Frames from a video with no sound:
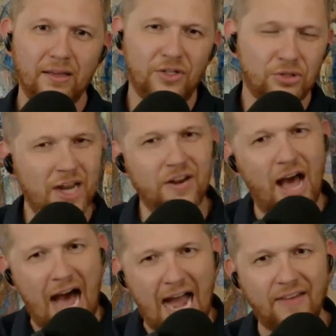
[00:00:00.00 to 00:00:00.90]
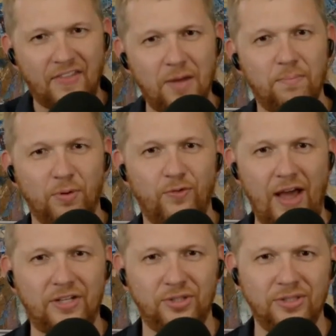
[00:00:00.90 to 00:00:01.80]
They're trying to hide the
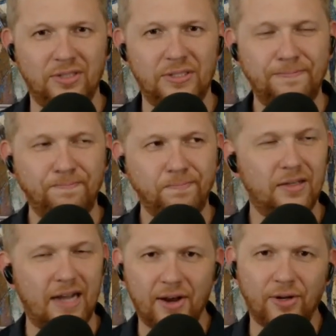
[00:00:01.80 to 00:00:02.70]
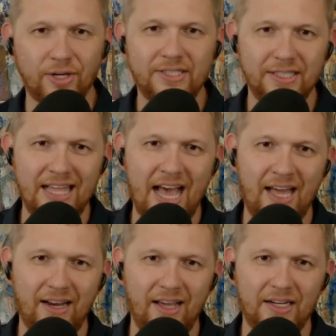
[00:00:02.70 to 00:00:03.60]
imperfections. God looks at
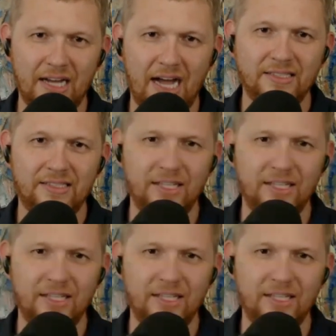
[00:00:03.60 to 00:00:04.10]
that and God